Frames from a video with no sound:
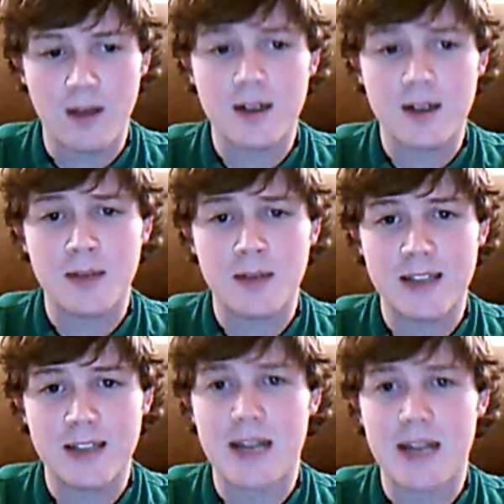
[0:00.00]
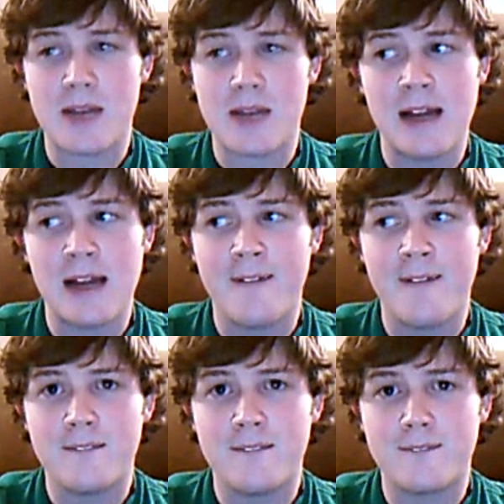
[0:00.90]
It's taken me
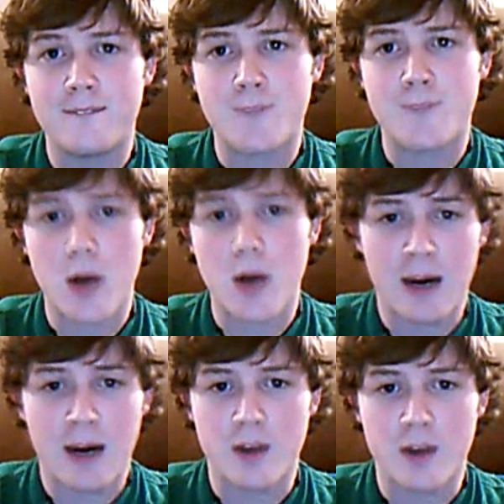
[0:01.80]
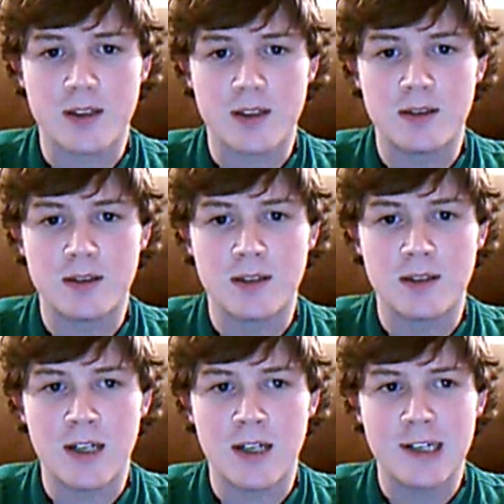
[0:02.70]
4 hours
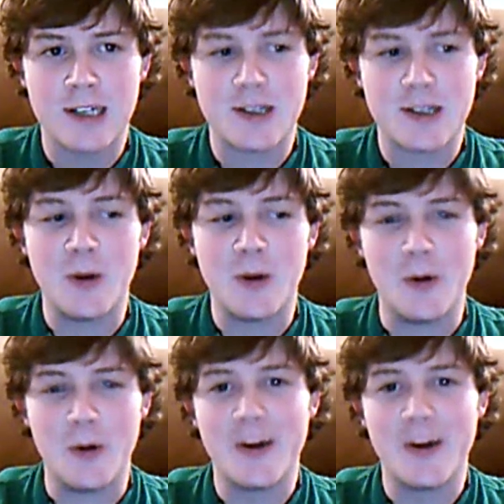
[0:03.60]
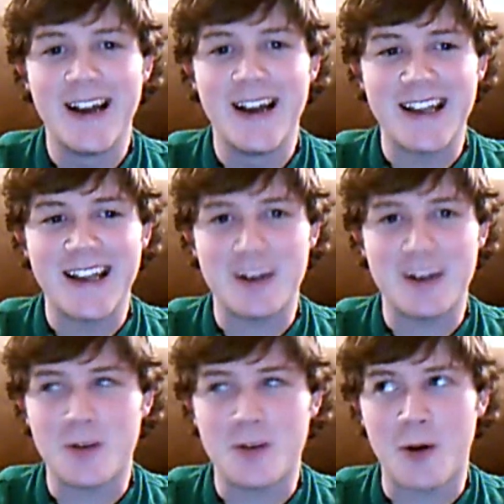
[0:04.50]
to get to the
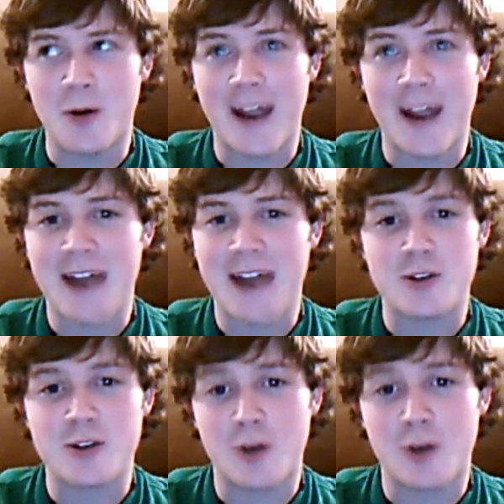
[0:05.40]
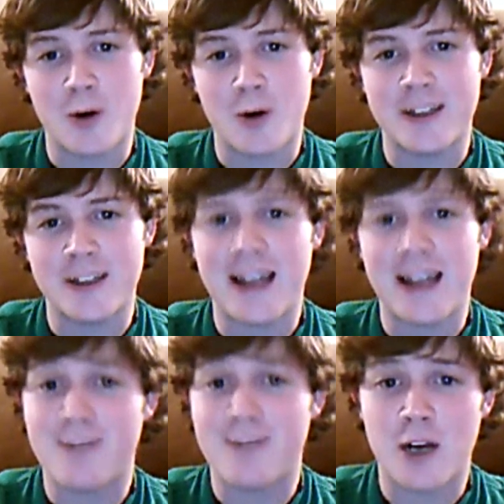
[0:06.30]
point where I can actually record this and
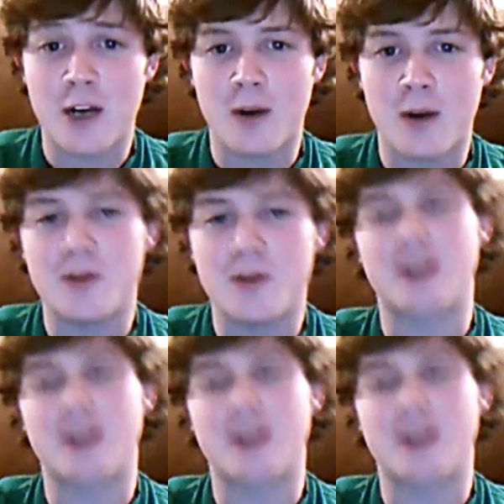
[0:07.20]
figure out what I'm doing.